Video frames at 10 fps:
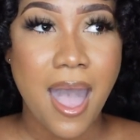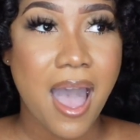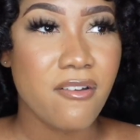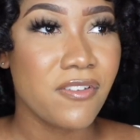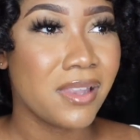
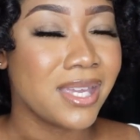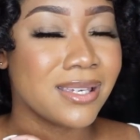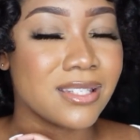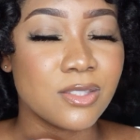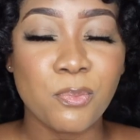I feel like
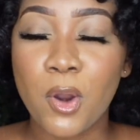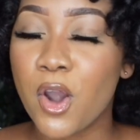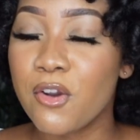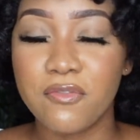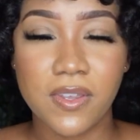it's
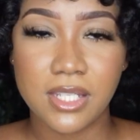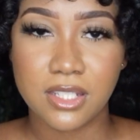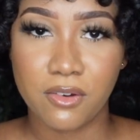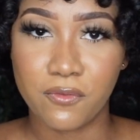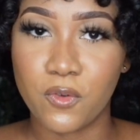perfect
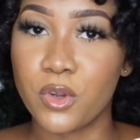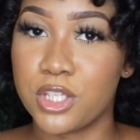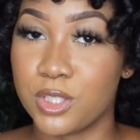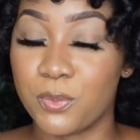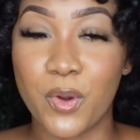for
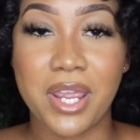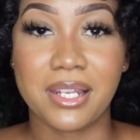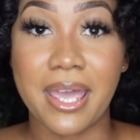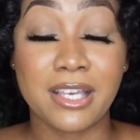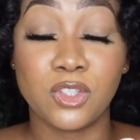the spring.
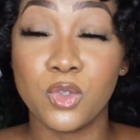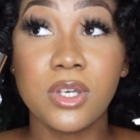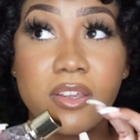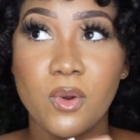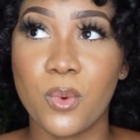Like, you
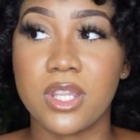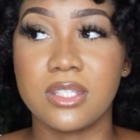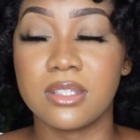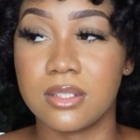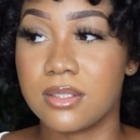could even wear
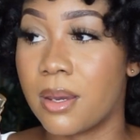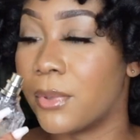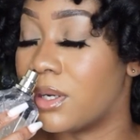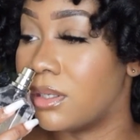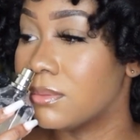this in the
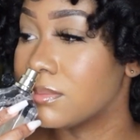summer.